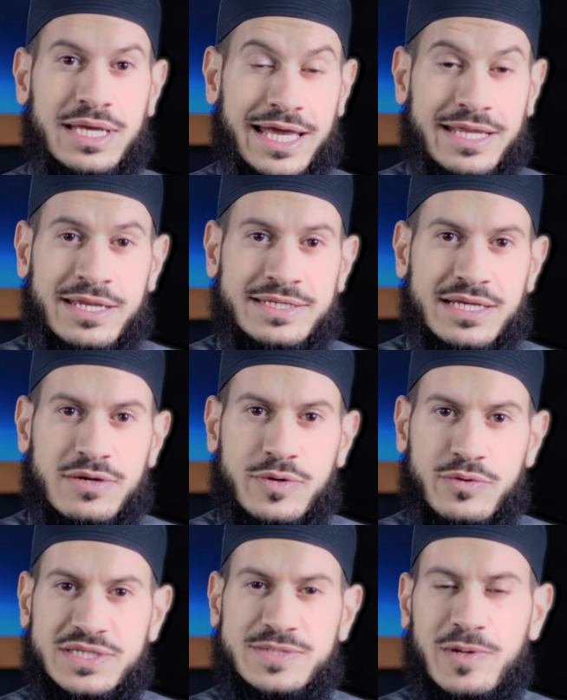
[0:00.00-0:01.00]
And it is
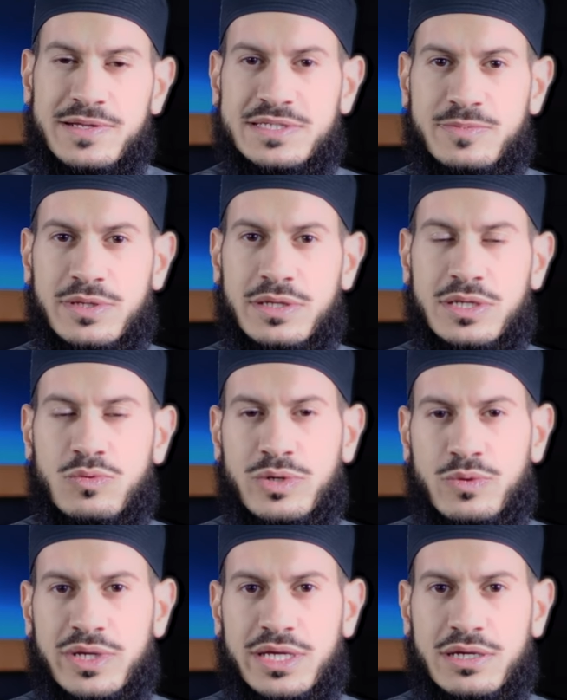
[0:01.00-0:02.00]
our responsibility
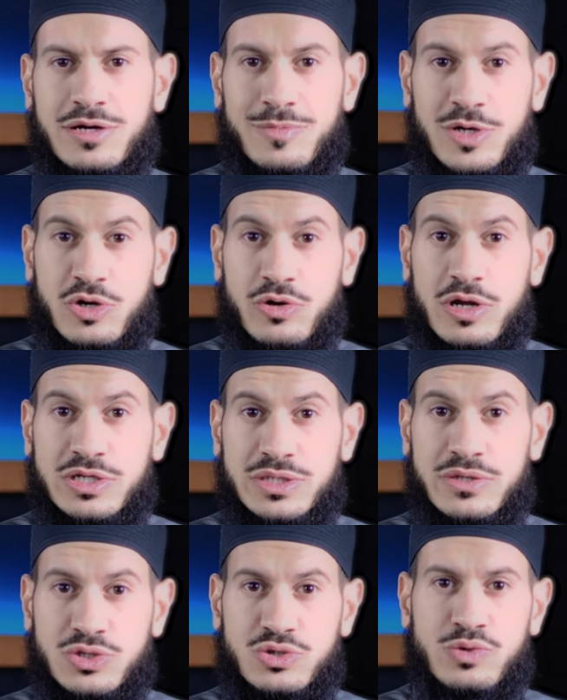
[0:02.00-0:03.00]
when we come
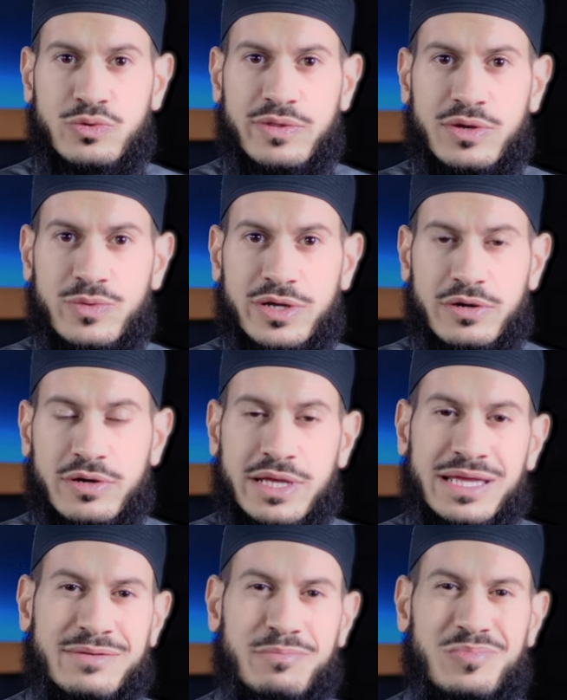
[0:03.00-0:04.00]
across the truth and we are
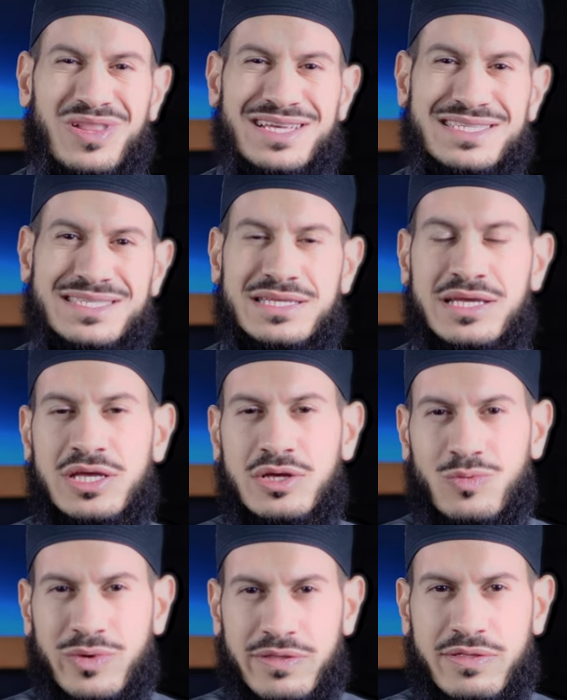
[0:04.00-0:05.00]
blessed
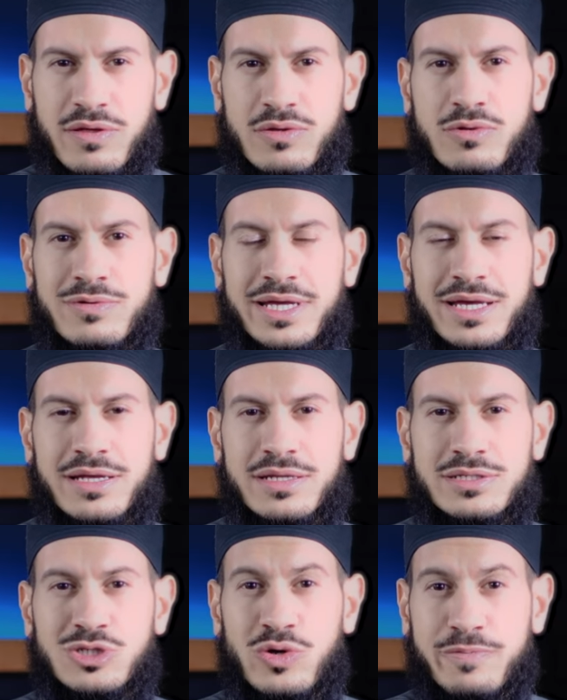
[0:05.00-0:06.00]
with the
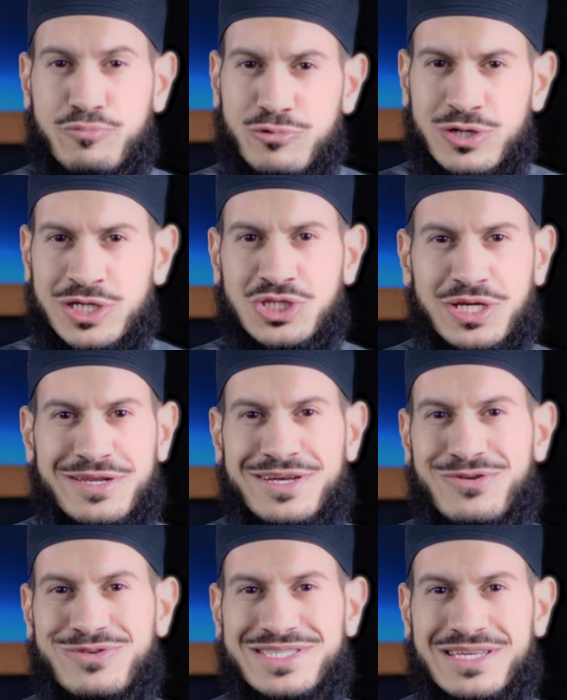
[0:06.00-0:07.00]
Quran to appreciate
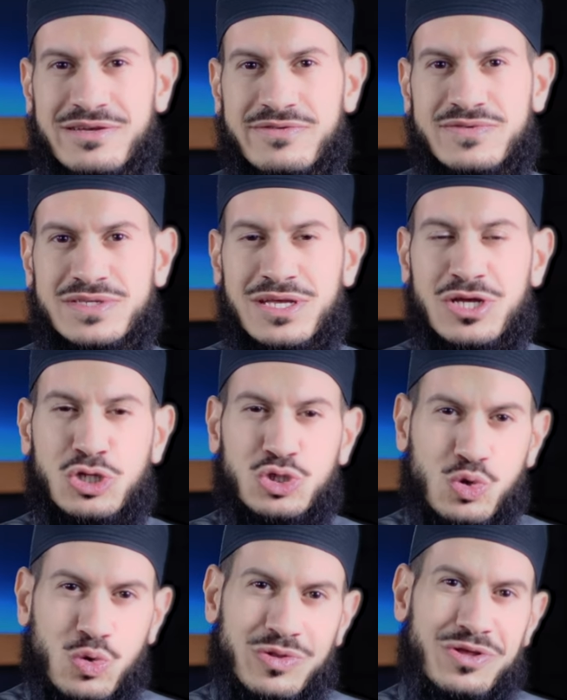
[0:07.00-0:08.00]
it ourselves,
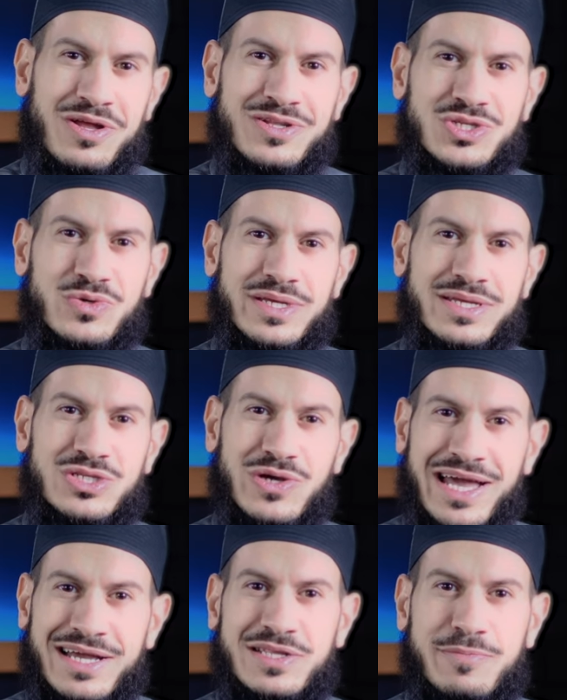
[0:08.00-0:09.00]
to hold on to it,
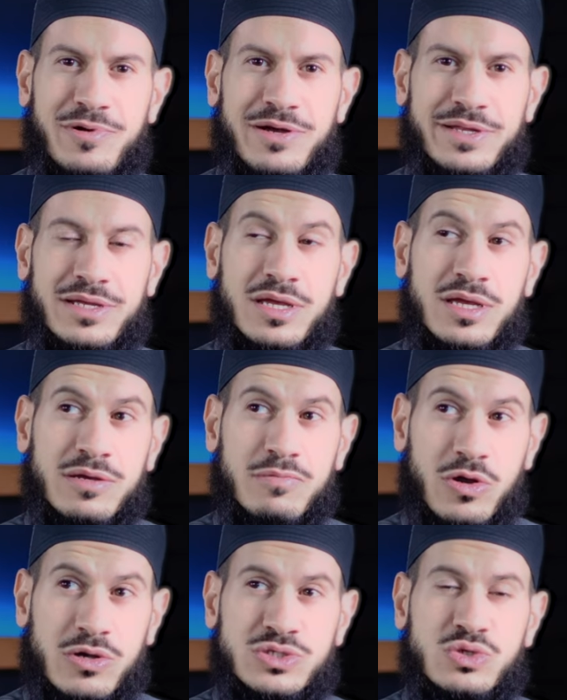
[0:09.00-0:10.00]
to act upon it,
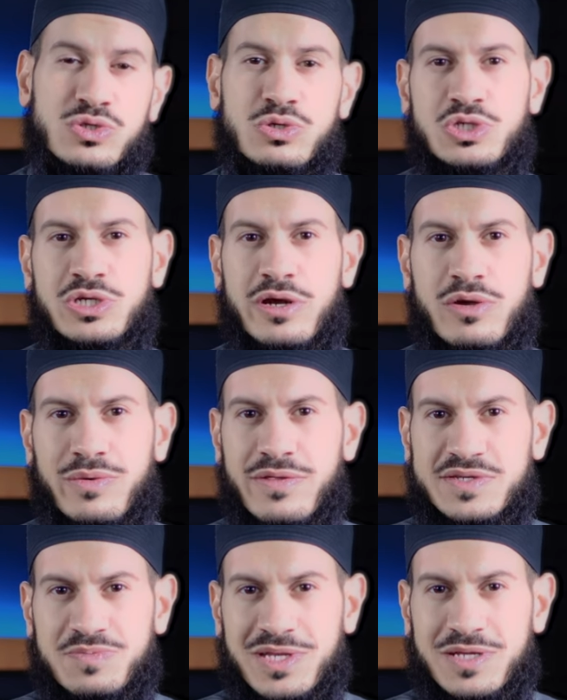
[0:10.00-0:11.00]
but also to share it with
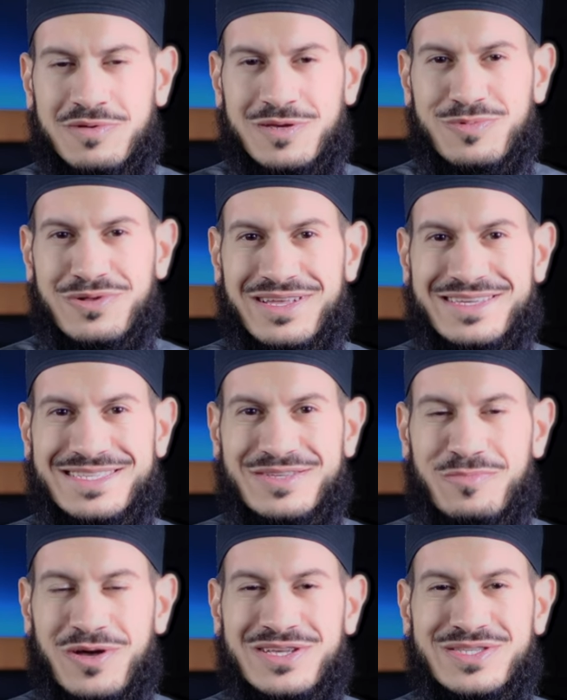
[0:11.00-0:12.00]
as many people as
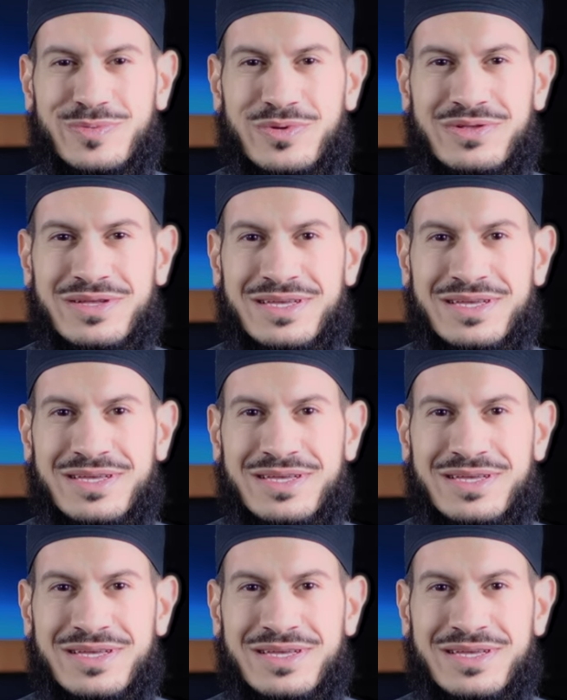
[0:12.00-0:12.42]
possible.